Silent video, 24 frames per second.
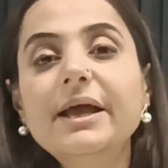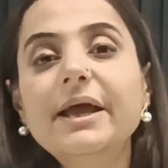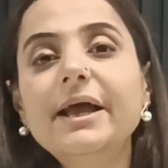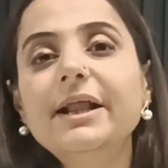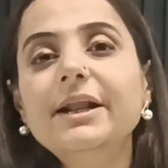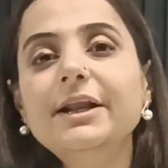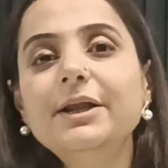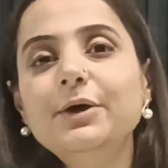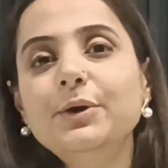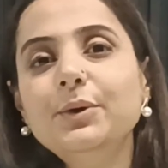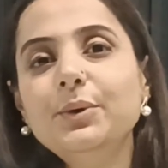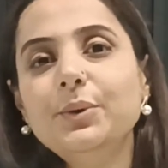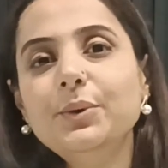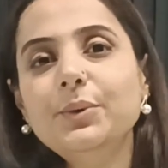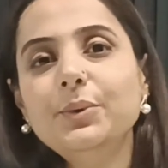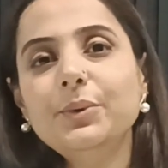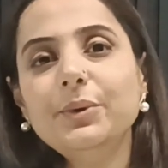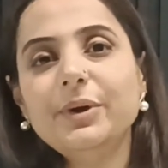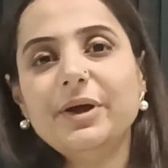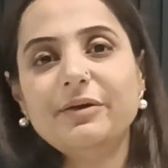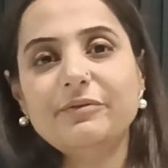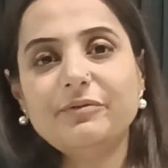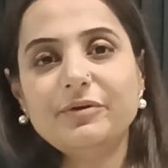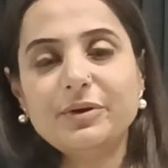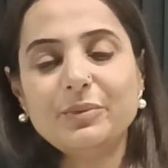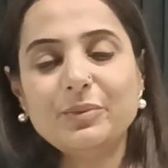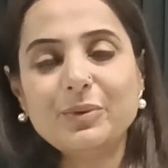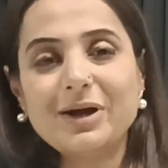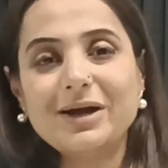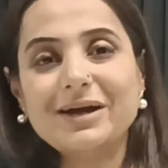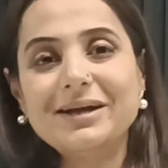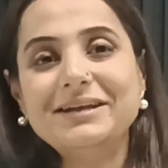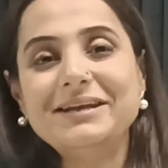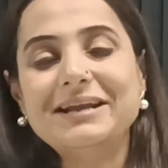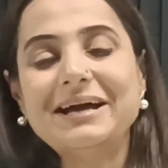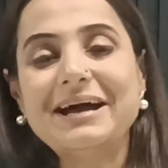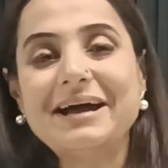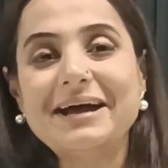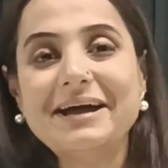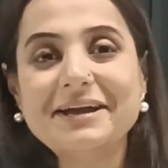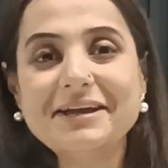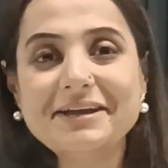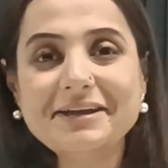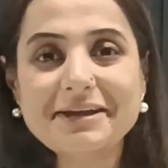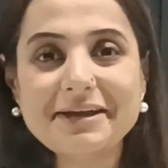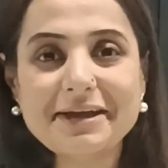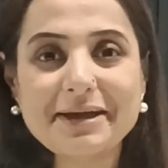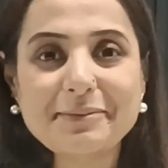Hello everyone,
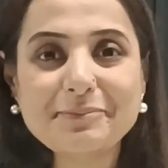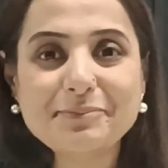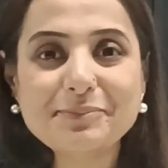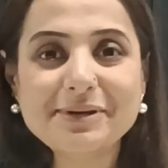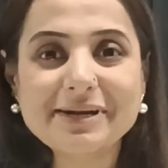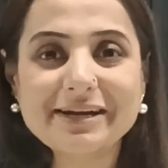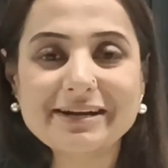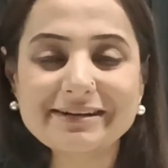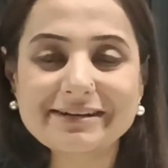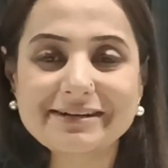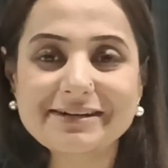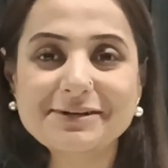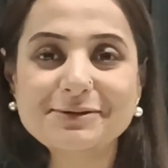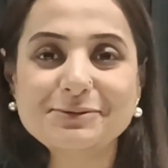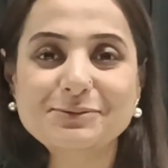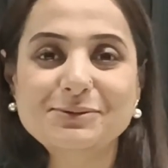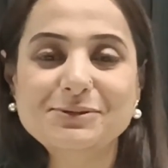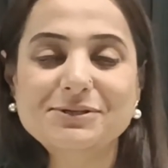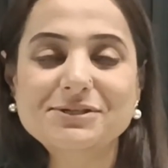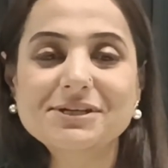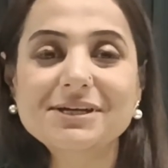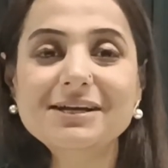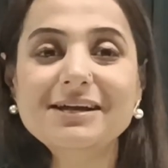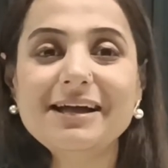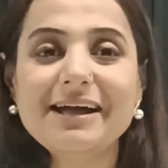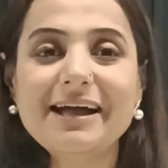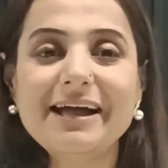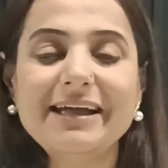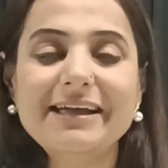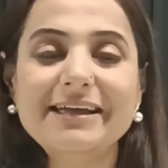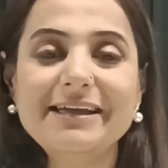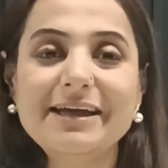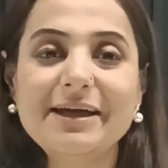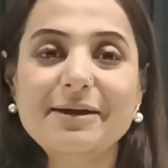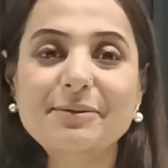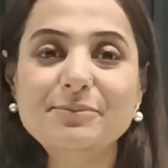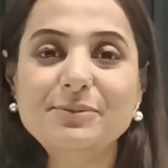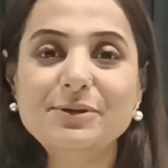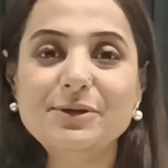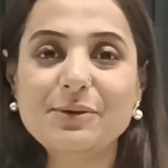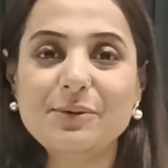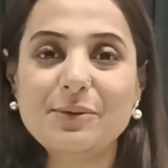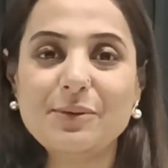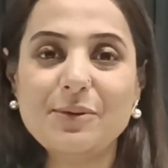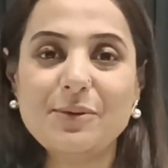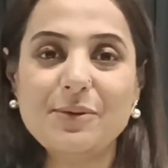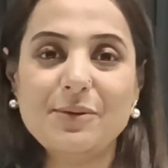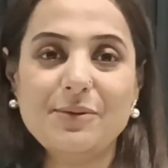I am Priyanka Ahuja. I am
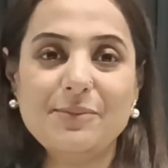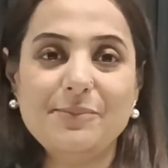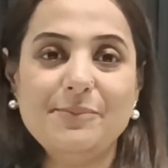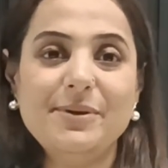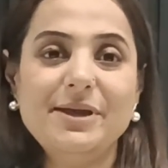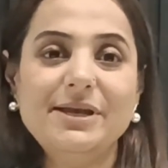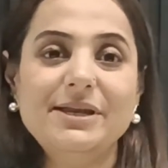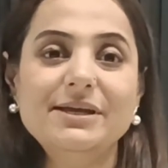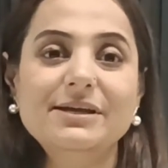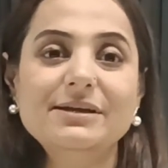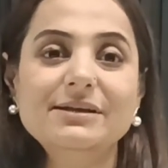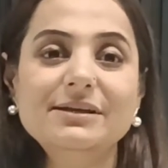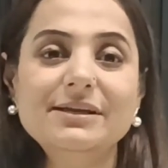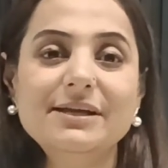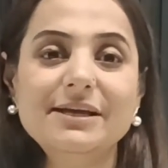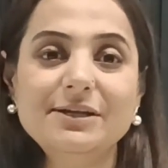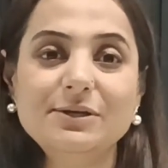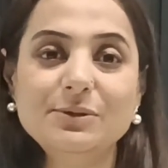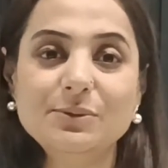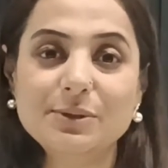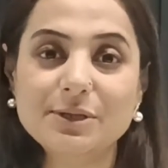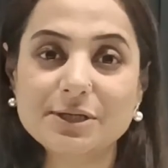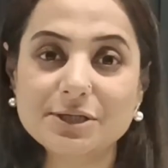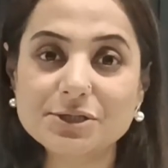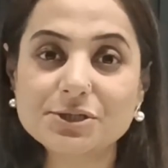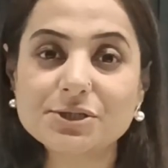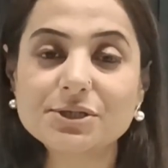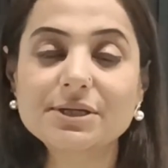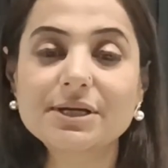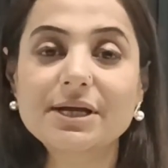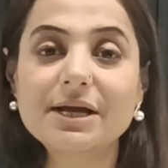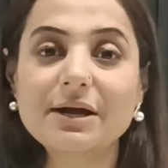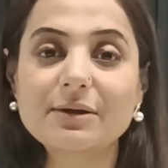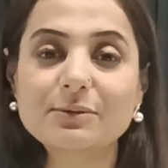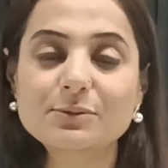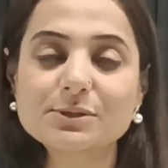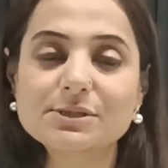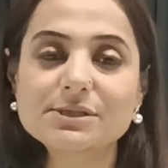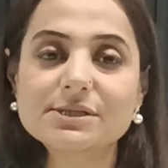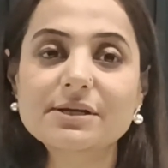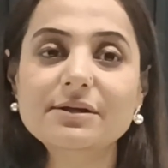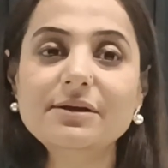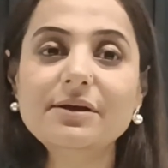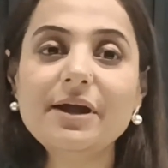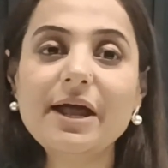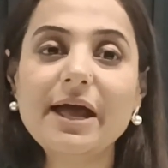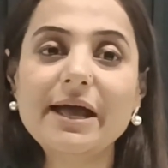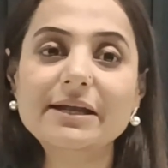your medical education
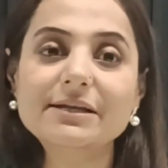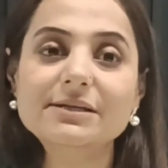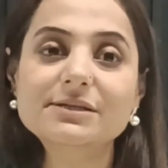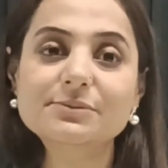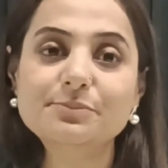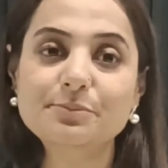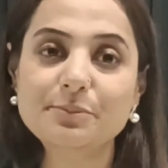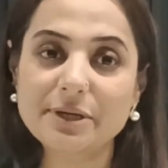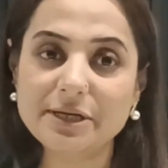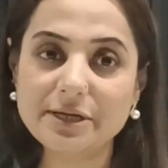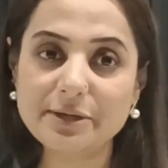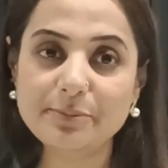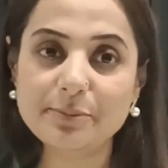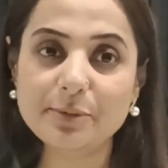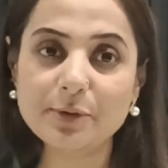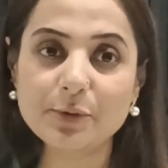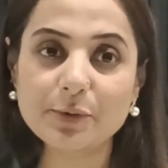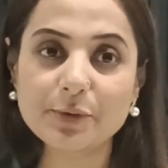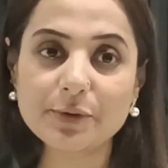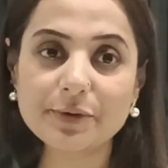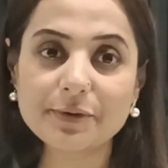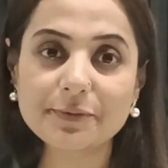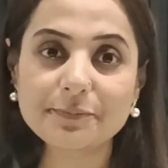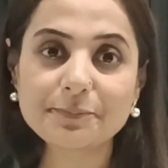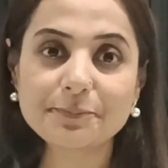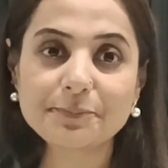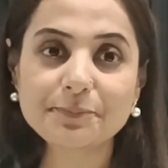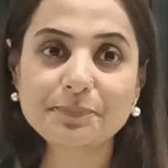counselor at Mediplor.